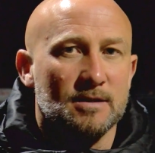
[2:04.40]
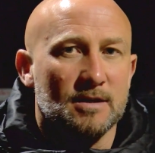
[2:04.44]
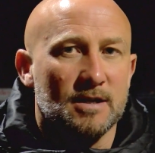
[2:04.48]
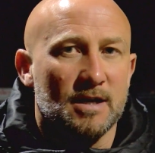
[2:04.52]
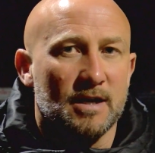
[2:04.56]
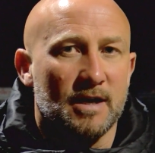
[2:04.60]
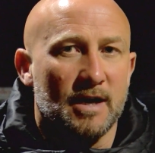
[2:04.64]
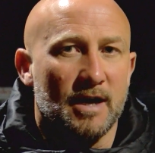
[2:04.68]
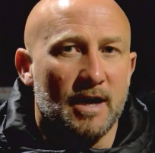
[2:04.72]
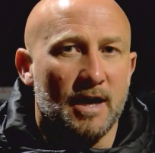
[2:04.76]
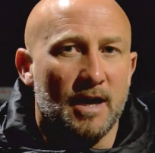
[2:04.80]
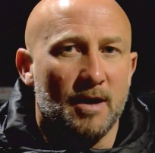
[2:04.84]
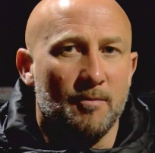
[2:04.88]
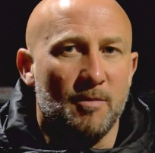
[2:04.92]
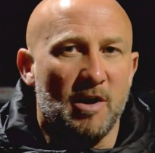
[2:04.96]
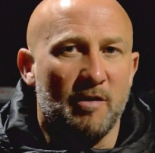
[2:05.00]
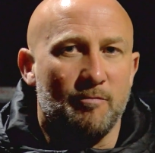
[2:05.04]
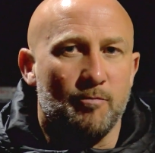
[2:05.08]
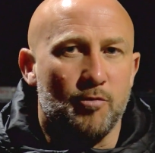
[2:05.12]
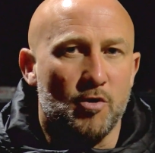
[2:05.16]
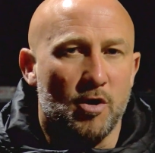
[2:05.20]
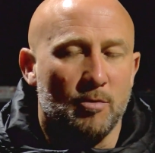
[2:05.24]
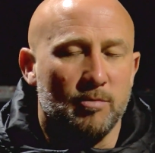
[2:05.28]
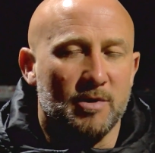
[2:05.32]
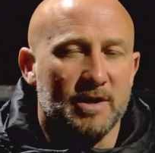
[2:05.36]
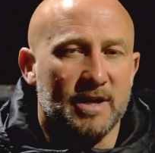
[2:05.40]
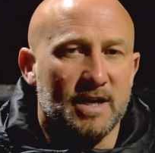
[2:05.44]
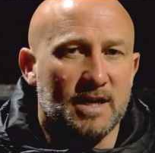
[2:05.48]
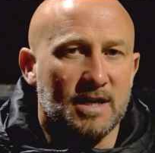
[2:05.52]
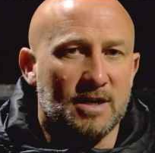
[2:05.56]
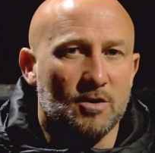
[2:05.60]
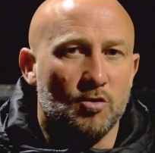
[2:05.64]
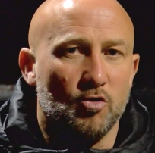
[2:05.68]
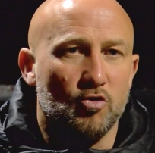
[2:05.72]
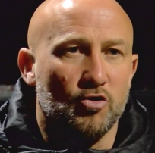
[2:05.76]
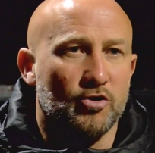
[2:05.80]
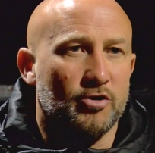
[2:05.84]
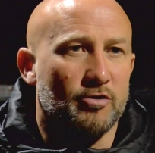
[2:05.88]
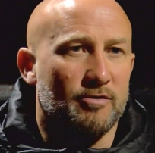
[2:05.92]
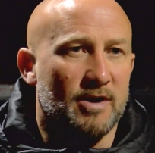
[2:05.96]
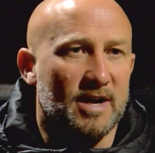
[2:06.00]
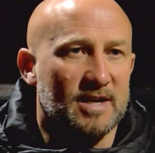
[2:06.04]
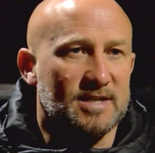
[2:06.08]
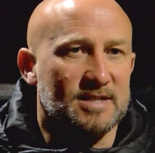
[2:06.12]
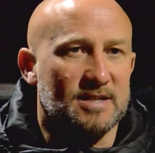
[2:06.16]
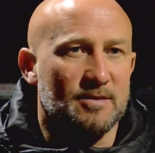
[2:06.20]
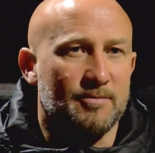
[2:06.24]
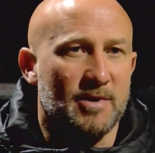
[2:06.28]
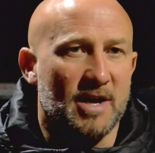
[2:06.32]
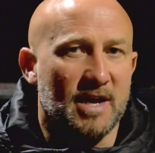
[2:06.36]
I've probably
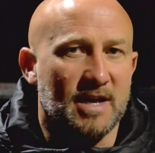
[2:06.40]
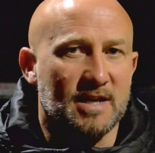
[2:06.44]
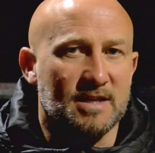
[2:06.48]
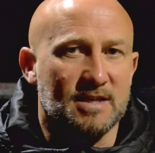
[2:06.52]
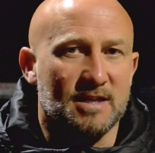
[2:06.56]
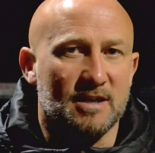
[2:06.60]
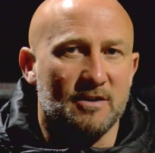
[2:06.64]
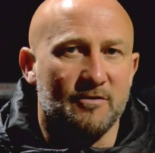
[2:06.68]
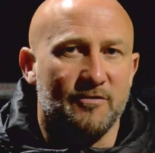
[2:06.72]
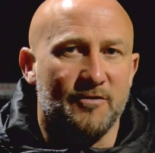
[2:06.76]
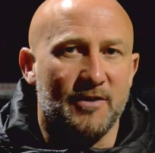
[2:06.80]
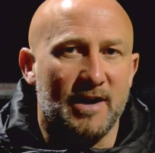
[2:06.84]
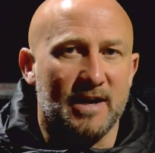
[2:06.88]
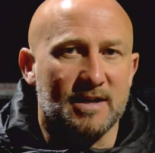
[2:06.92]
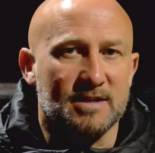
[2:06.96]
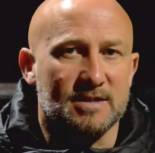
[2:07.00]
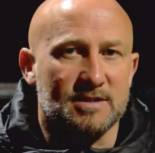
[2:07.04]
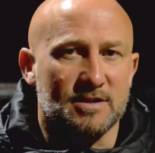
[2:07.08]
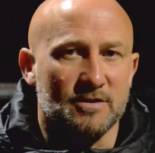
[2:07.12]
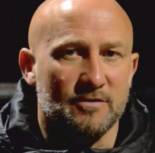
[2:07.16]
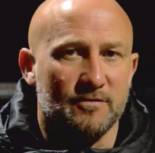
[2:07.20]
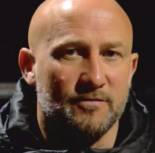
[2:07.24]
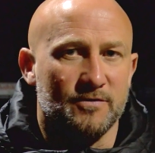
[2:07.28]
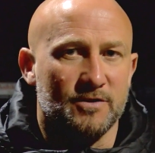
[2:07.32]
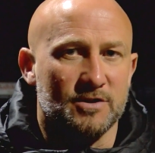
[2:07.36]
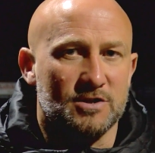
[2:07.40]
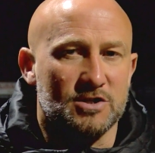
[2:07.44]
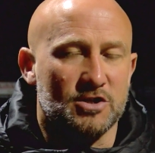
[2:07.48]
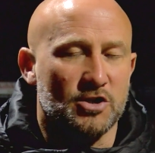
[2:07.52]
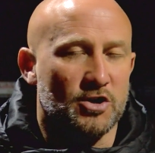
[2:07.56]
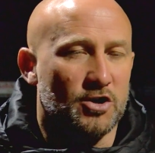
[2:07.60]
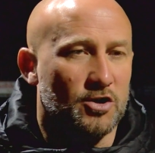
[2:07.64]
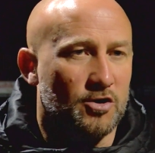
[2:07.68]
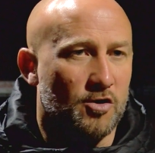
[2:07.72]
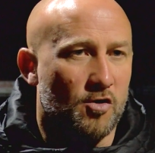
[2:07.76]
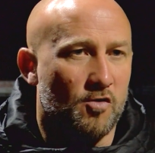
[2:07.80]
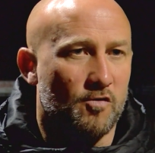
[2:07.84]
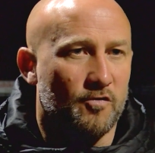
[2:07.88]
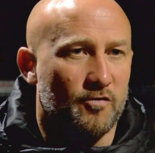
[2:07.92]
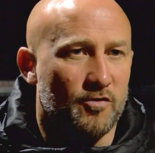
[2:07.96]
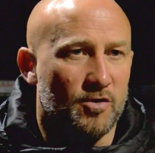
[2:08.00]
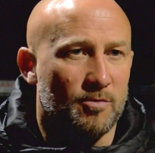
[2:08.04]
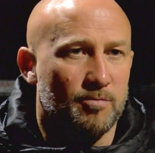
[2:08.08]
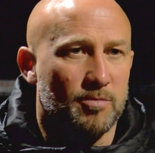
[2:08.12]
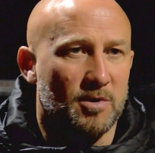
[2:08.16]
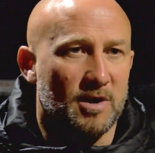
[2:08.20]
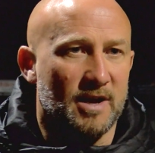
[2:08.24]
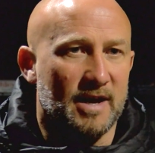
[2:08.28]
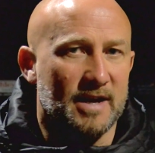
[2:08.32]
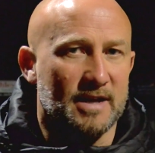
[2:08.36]
underestimated the effect of the turnover of
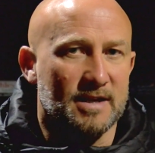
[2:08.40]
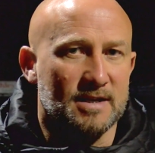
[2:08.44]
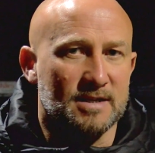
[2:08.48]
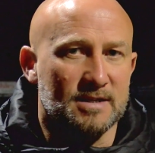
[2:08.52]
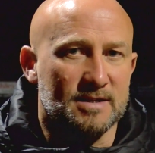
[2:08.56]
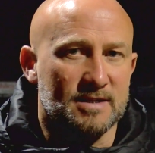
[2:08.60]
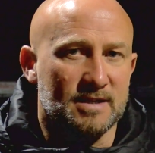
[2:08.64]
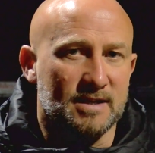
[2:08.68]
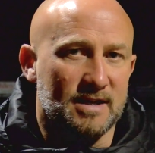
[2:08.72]
players.